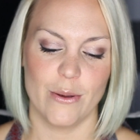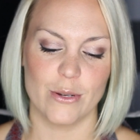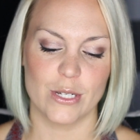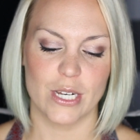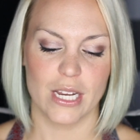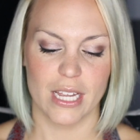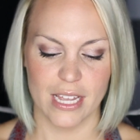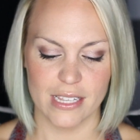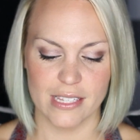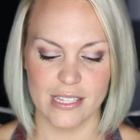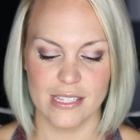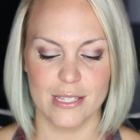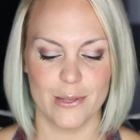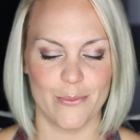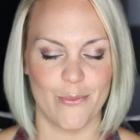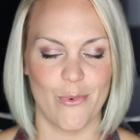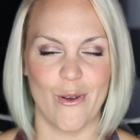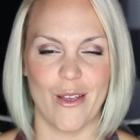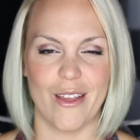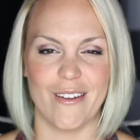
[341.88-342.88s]
which I guess is the
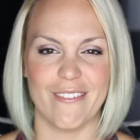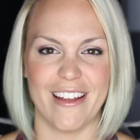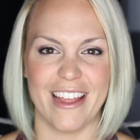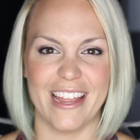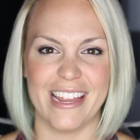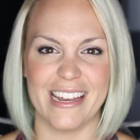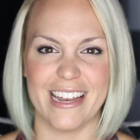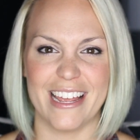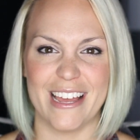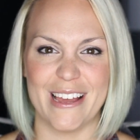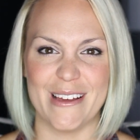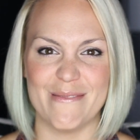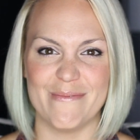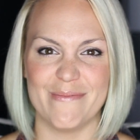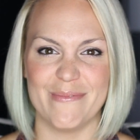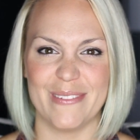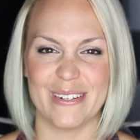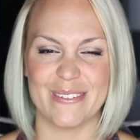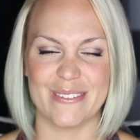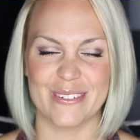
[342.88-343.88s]
point, right?
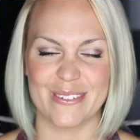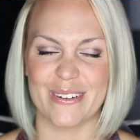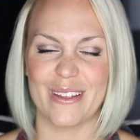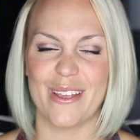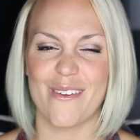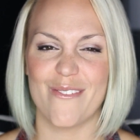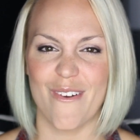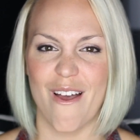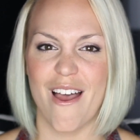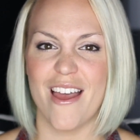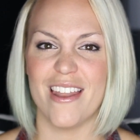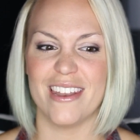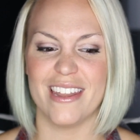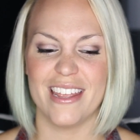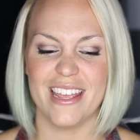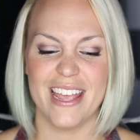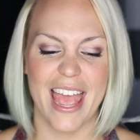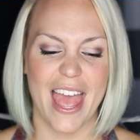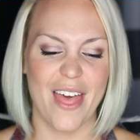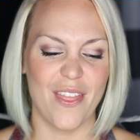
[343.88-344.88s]
Um, but it was really fun.
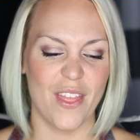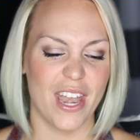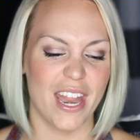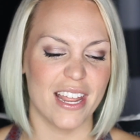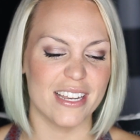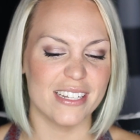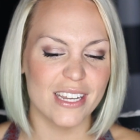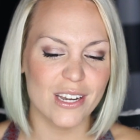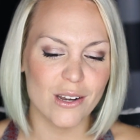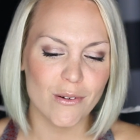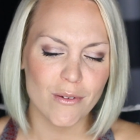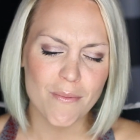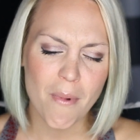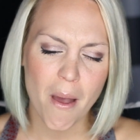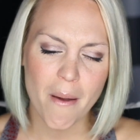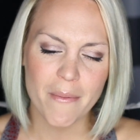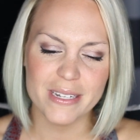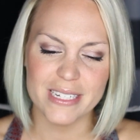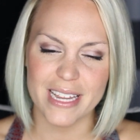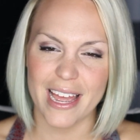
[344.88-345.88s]
And then had dinner with
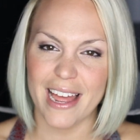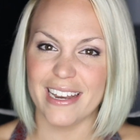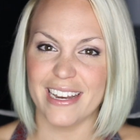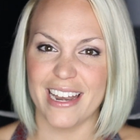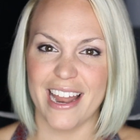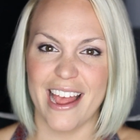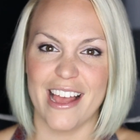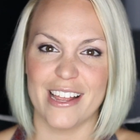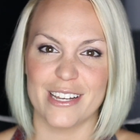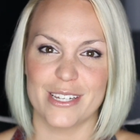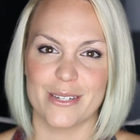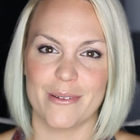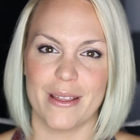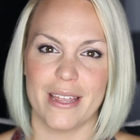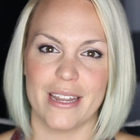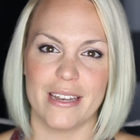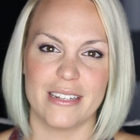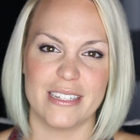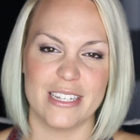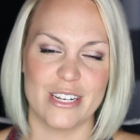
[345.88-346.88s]
mom and dad and Ash. We
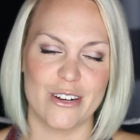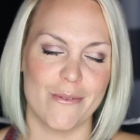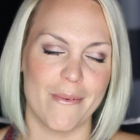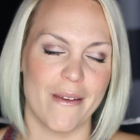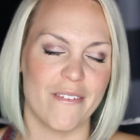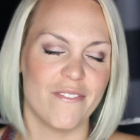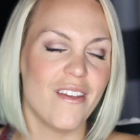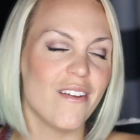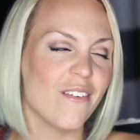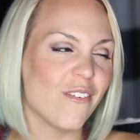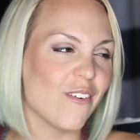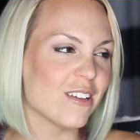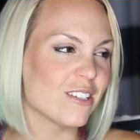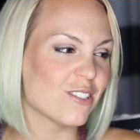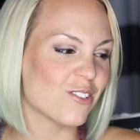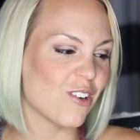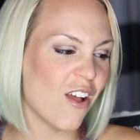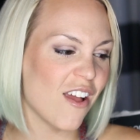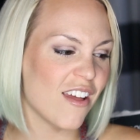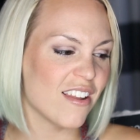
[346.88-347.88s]
had dinner at my favorite
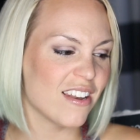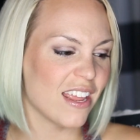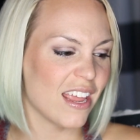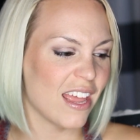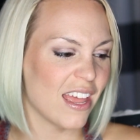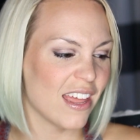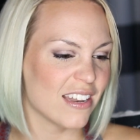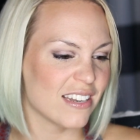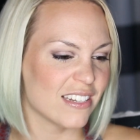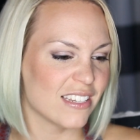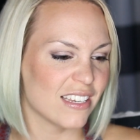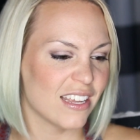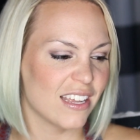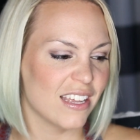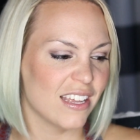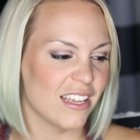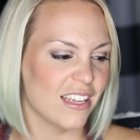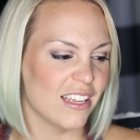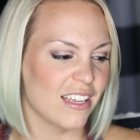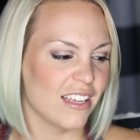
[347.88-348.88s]
restaurant and
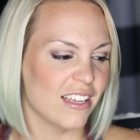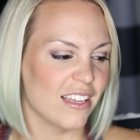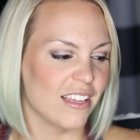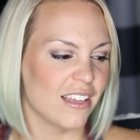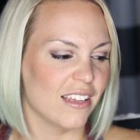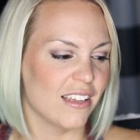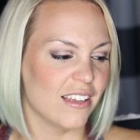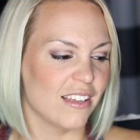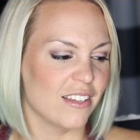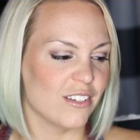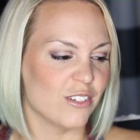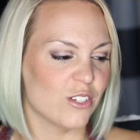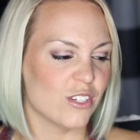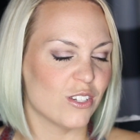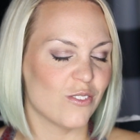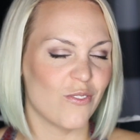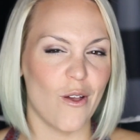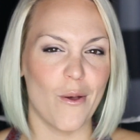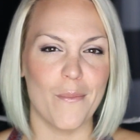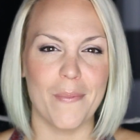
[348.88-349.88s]

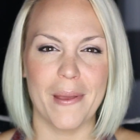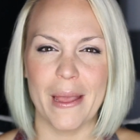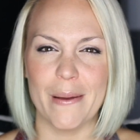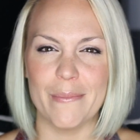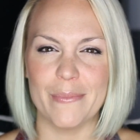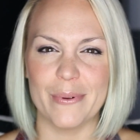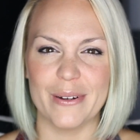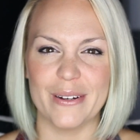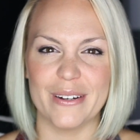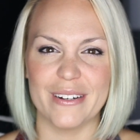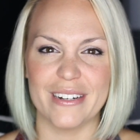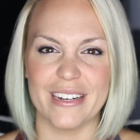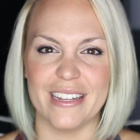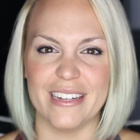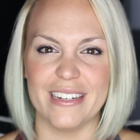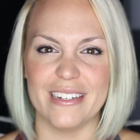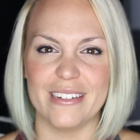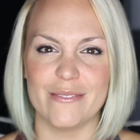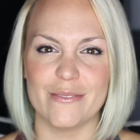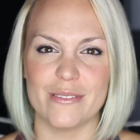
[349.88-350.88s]
just felt pampered
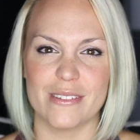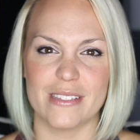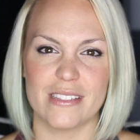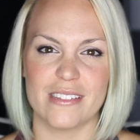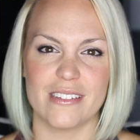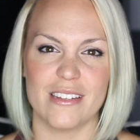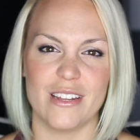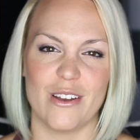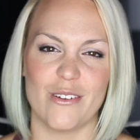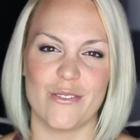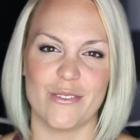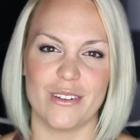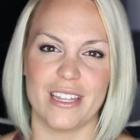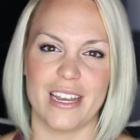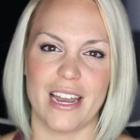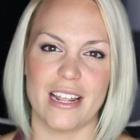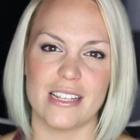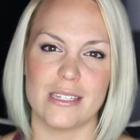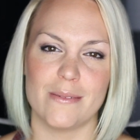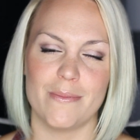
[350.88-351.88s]
and it was, you know, really
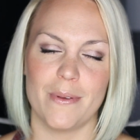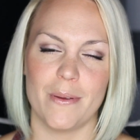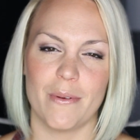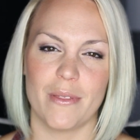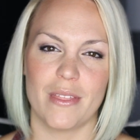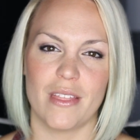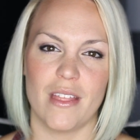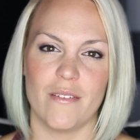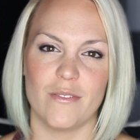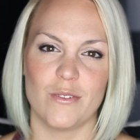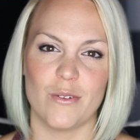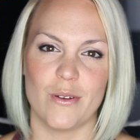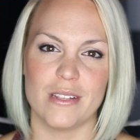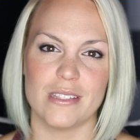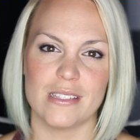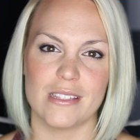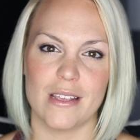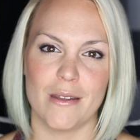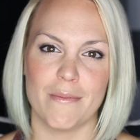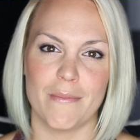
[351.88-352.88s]
nice to be with loved
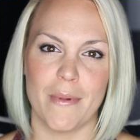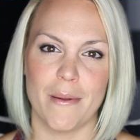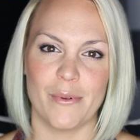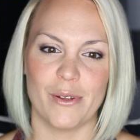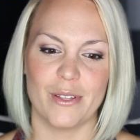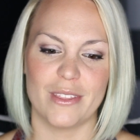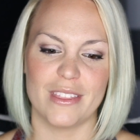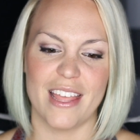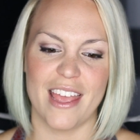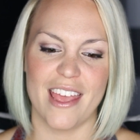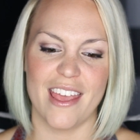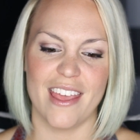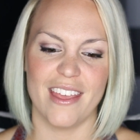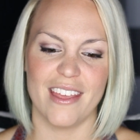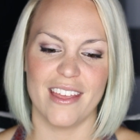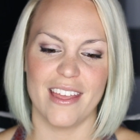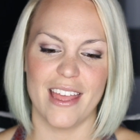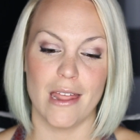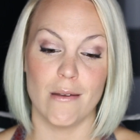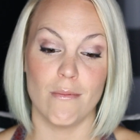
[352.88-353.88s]
ones on my birthday.
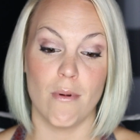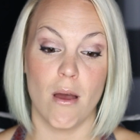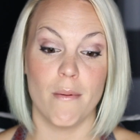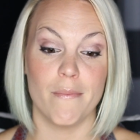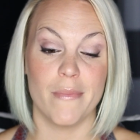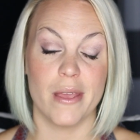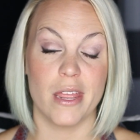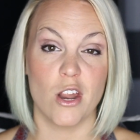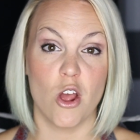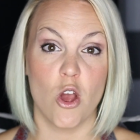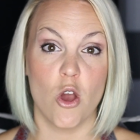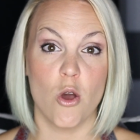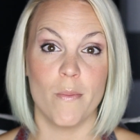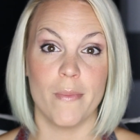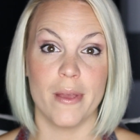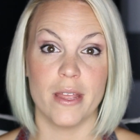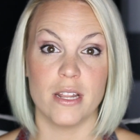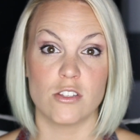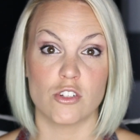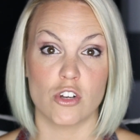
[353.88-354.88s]
And mom made
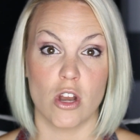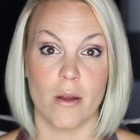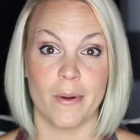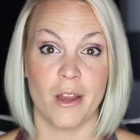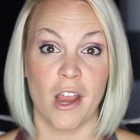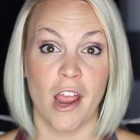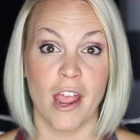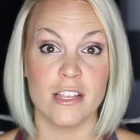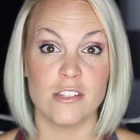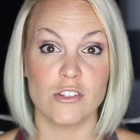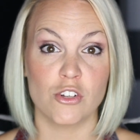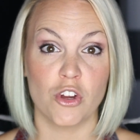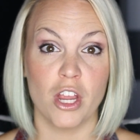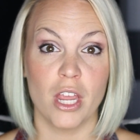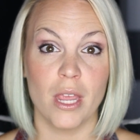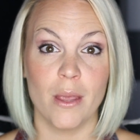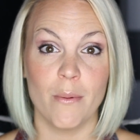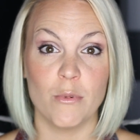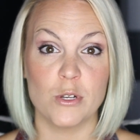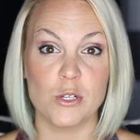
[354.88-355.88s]
homemade strawberry ice
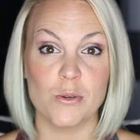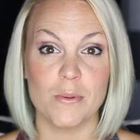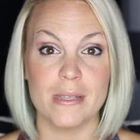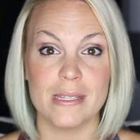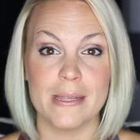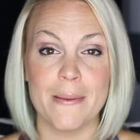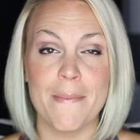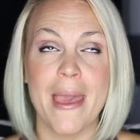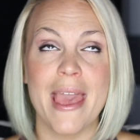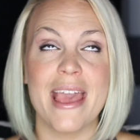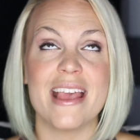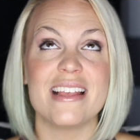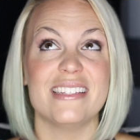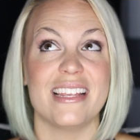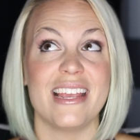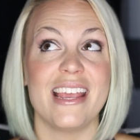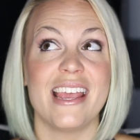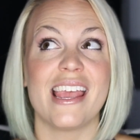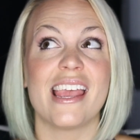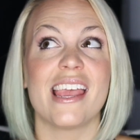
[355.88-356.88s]
cream, which was
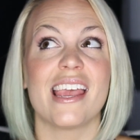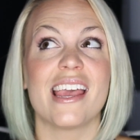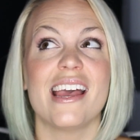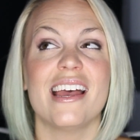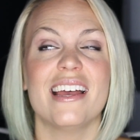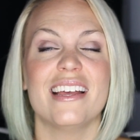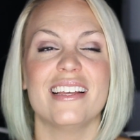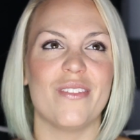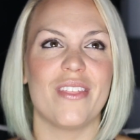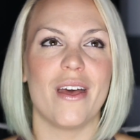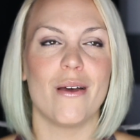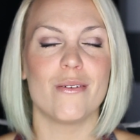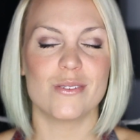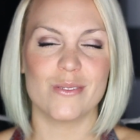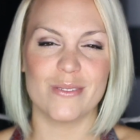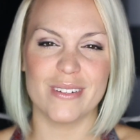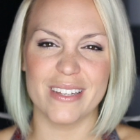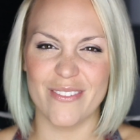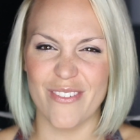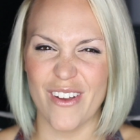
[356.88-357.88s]
amazing. That was
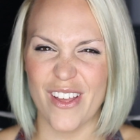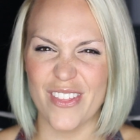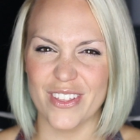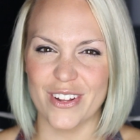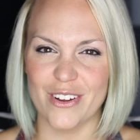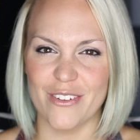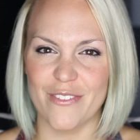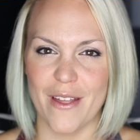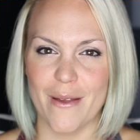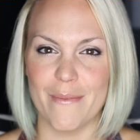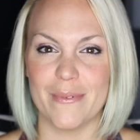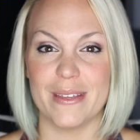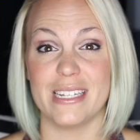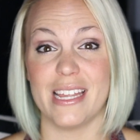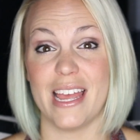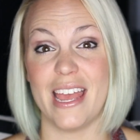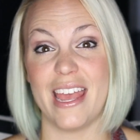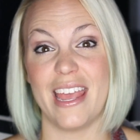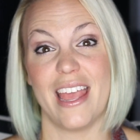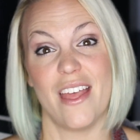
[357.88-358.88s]
a really fun little family
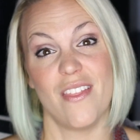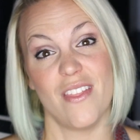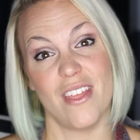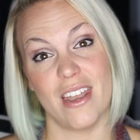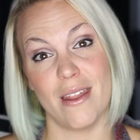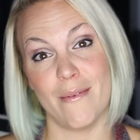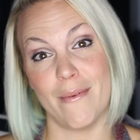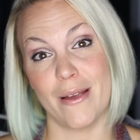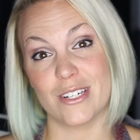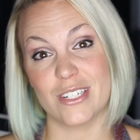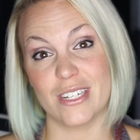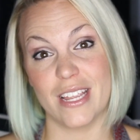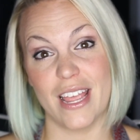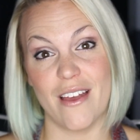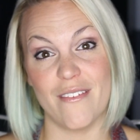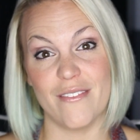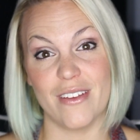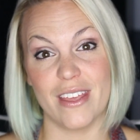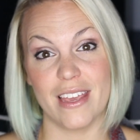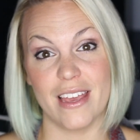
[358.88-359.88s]
day and then I'm actually
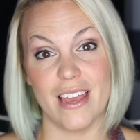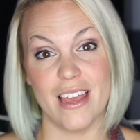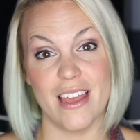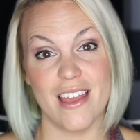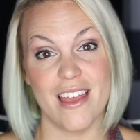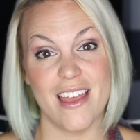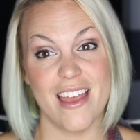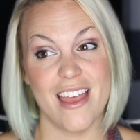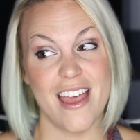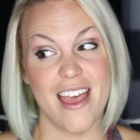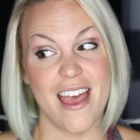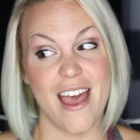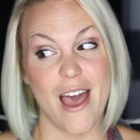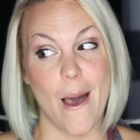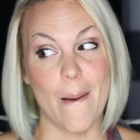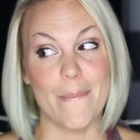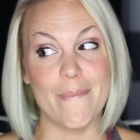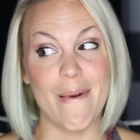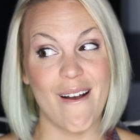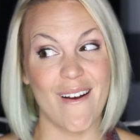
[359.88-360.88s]
having
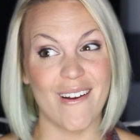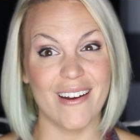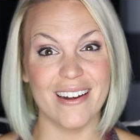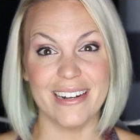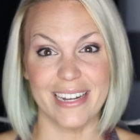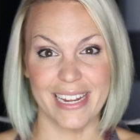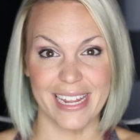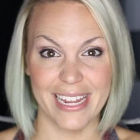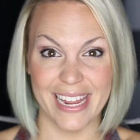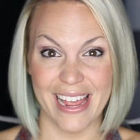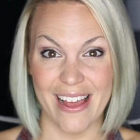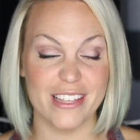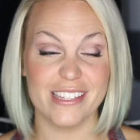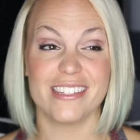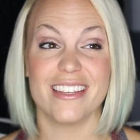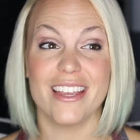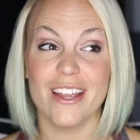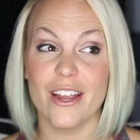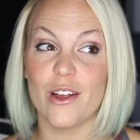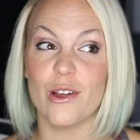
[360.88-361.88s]
a party.
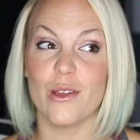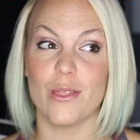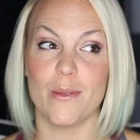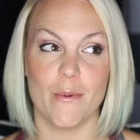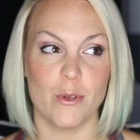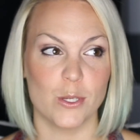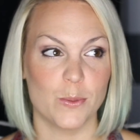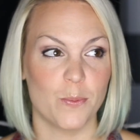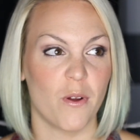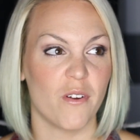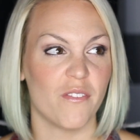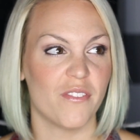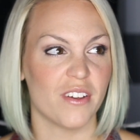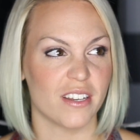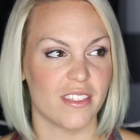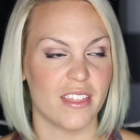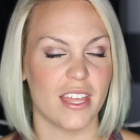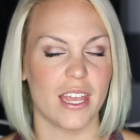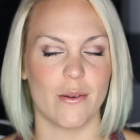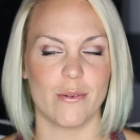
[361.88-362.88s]
This year, the most
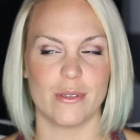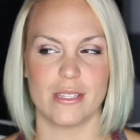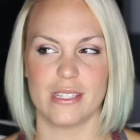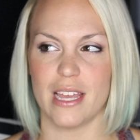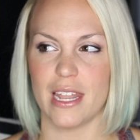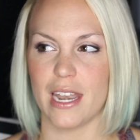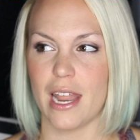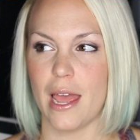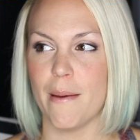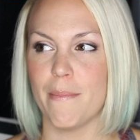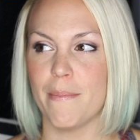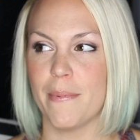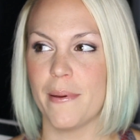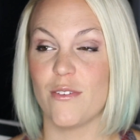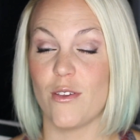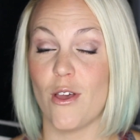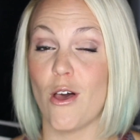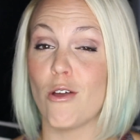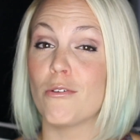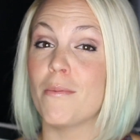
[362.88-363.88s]
perfect thing set up.
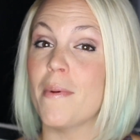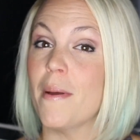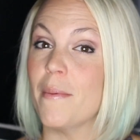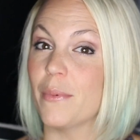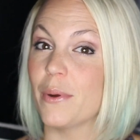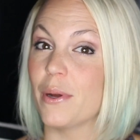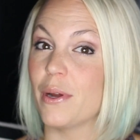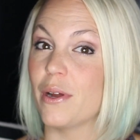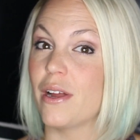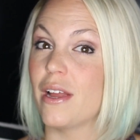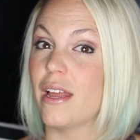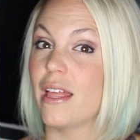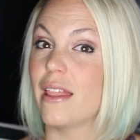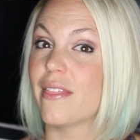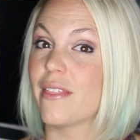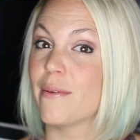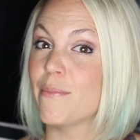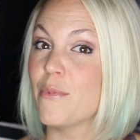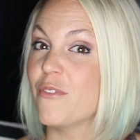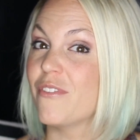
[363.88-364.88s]
If y'all remember
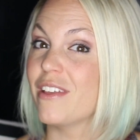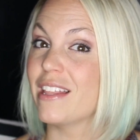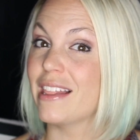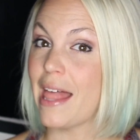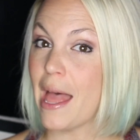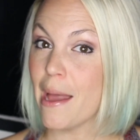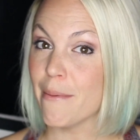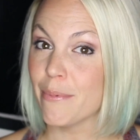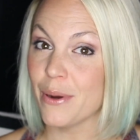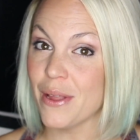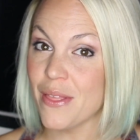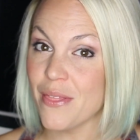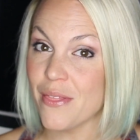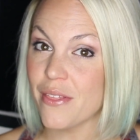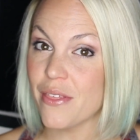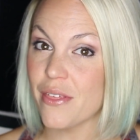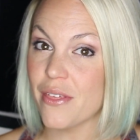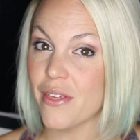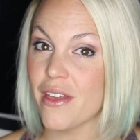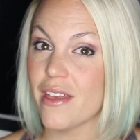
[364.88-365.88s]
the movie
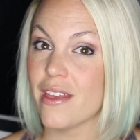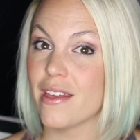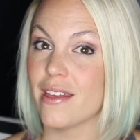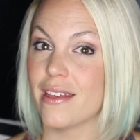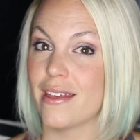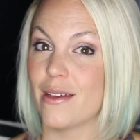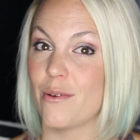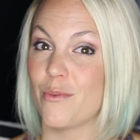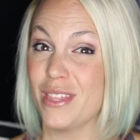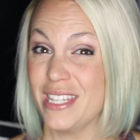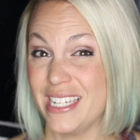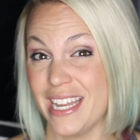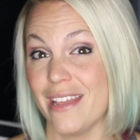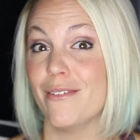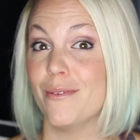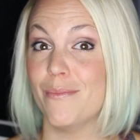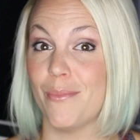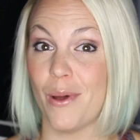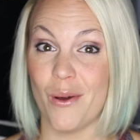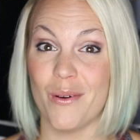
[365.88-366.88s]
Labyrinth with
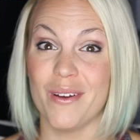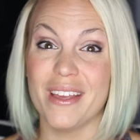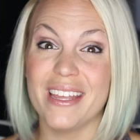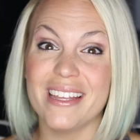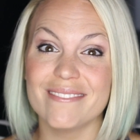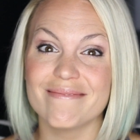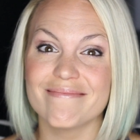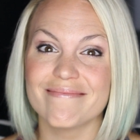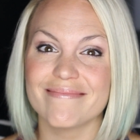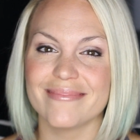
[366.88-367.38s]
David Bowie,